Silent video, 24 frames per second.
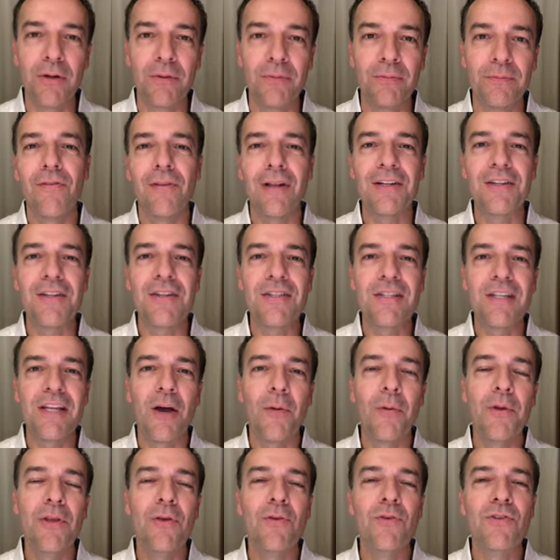If you'd like to see how
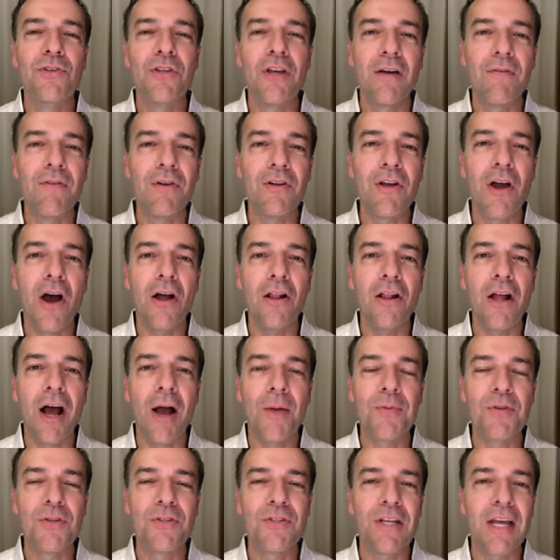we use covered call
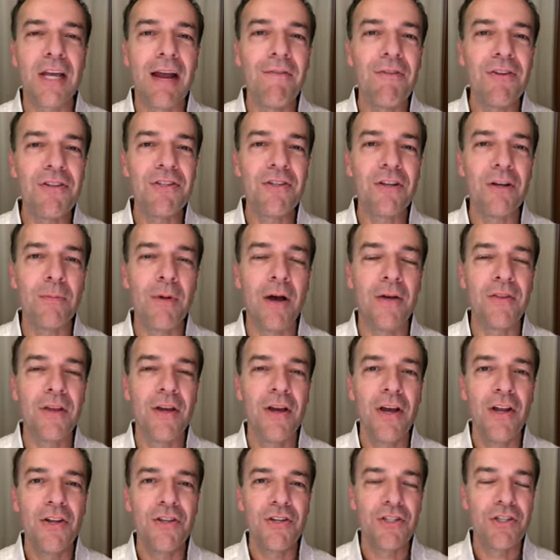options every single month
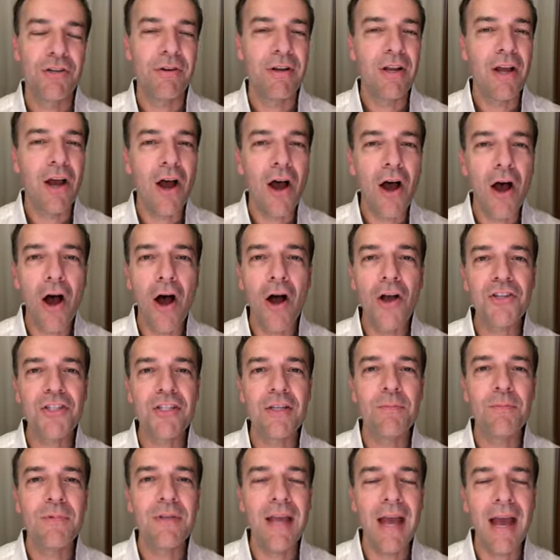to generate
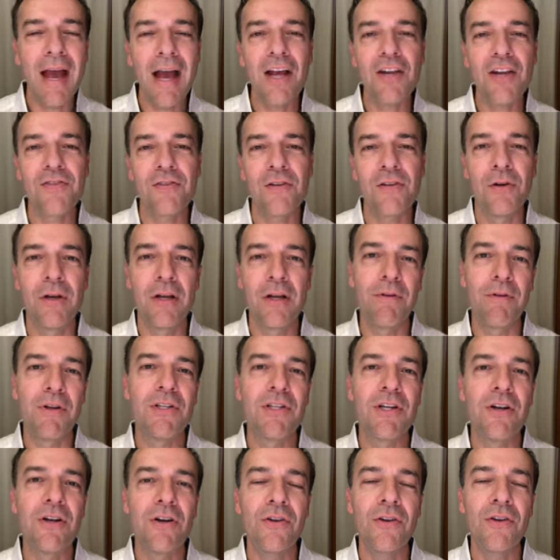awesome cash flow in
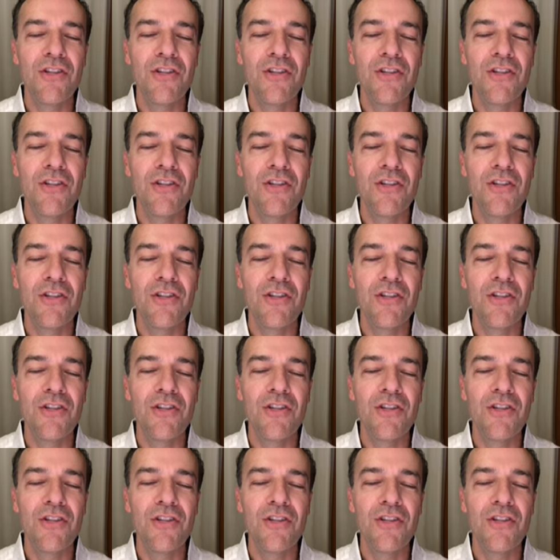return,